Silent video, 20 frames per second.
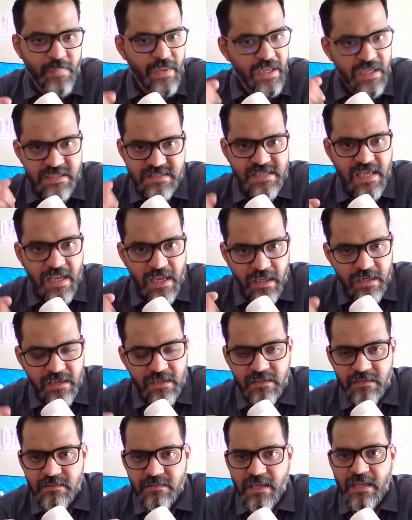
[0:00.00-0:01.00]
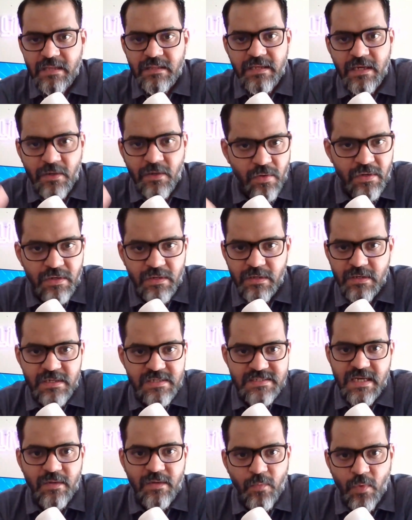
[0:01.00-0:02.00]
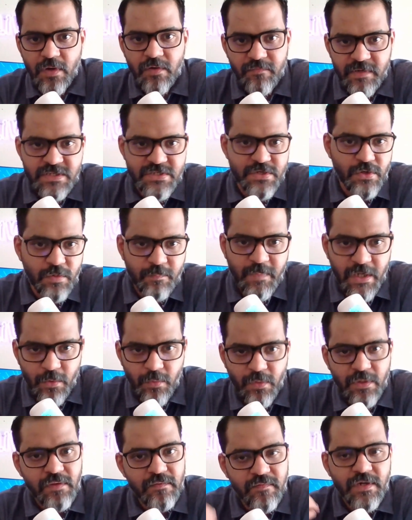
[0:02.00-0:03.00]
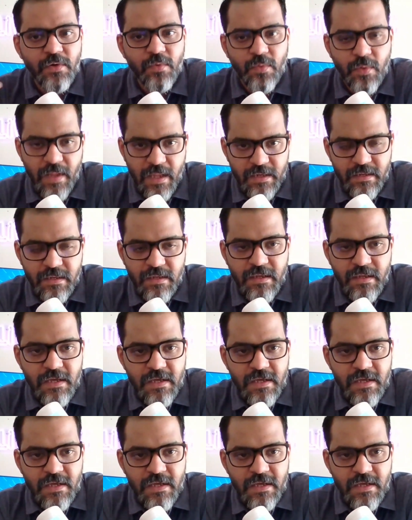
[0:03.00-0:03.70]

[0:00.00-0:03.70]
pay a salary and they don't decide what we should be doing. We do that.